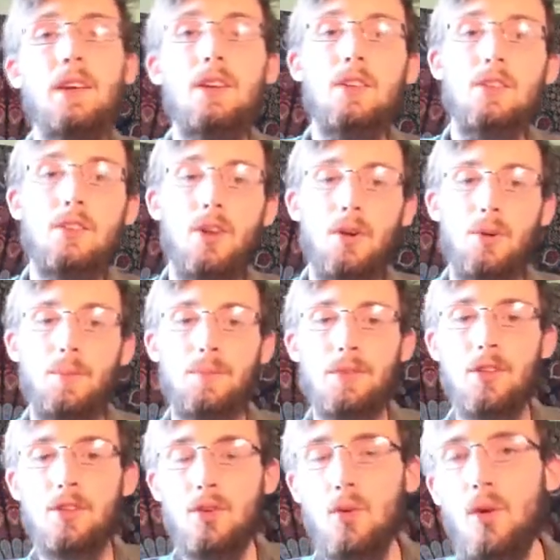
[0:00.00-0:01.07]
So
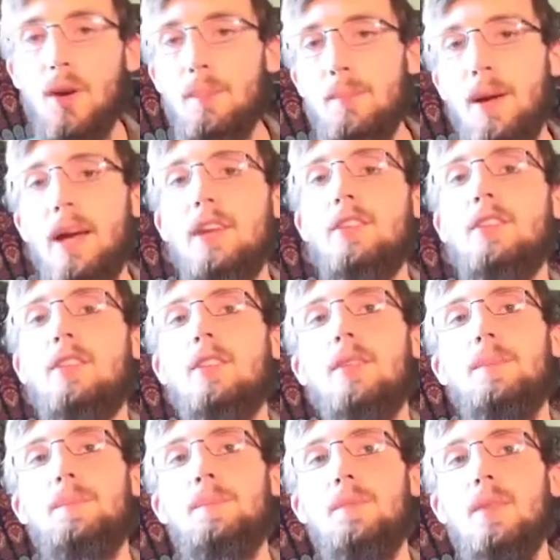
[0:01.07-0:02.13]
to do our best
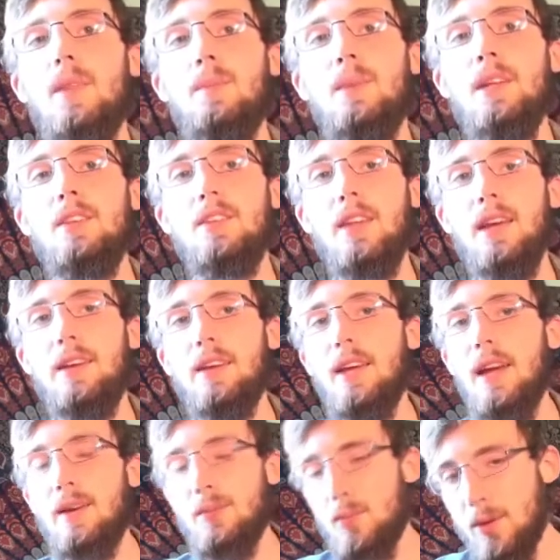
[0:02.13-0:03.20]
means that,
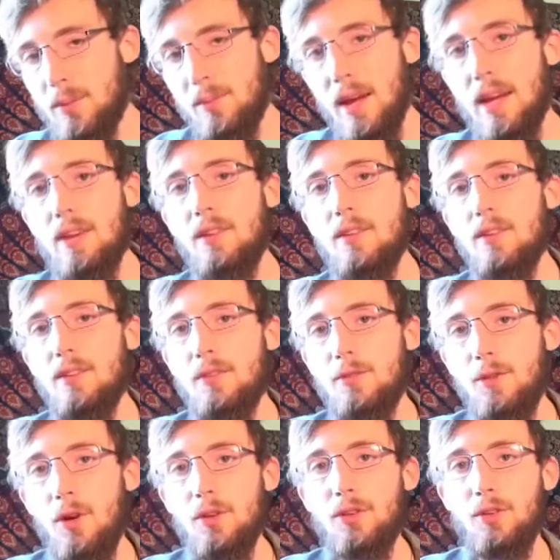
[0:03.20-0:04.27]
yeah, we may
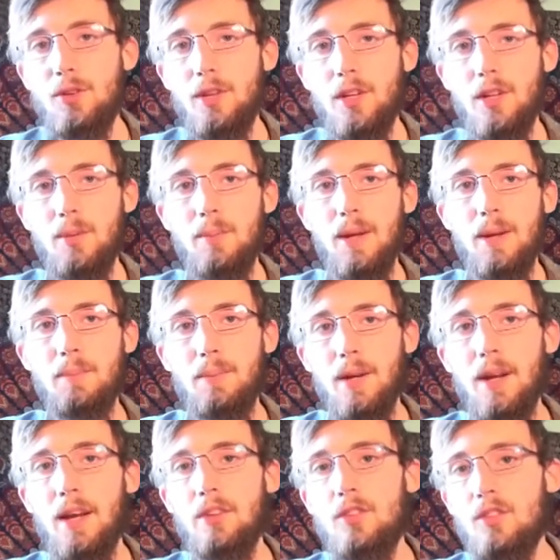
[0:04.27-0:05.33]
falter a little bit,
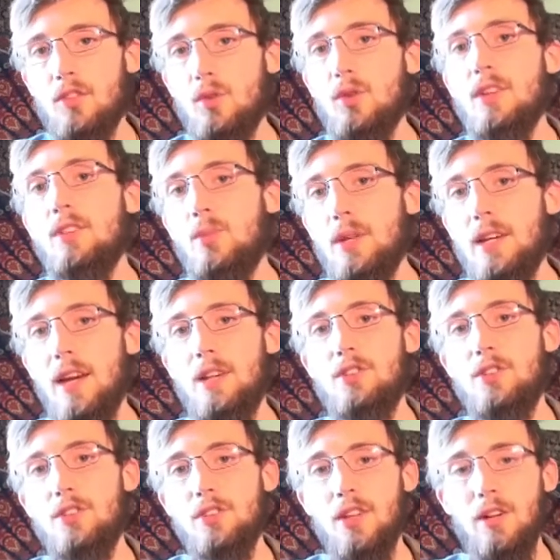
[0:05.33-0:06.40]
but as soon as we
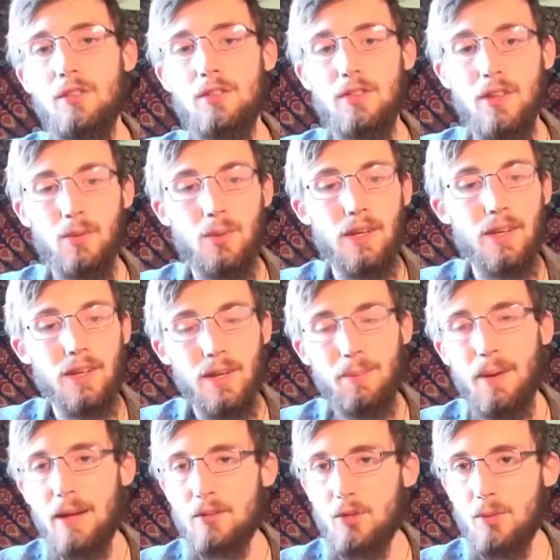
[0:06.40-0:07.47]
catch ourselves, then we can get
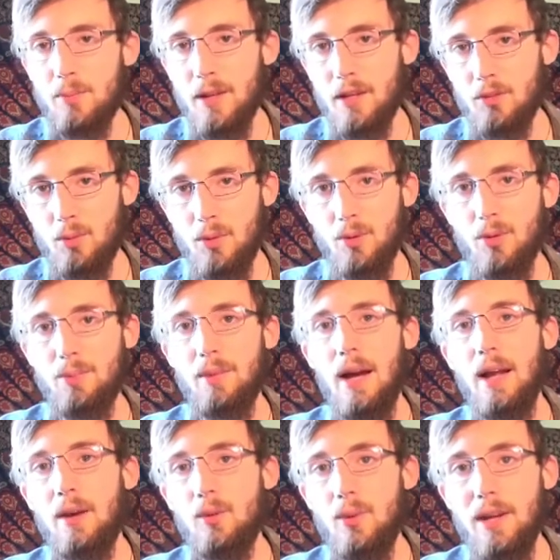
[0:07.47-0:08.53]
back to a place where
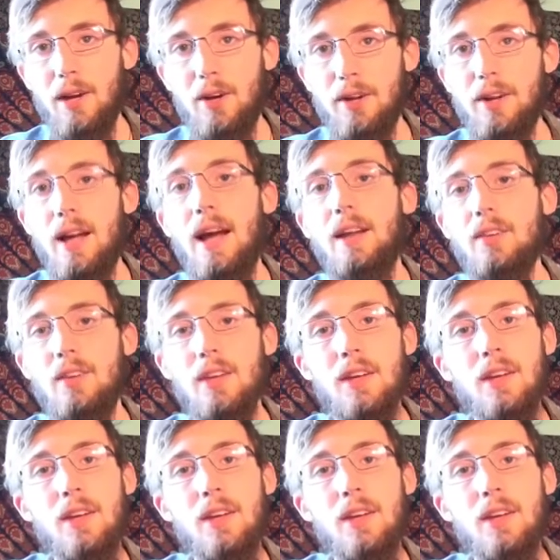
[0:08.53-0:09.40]
we are not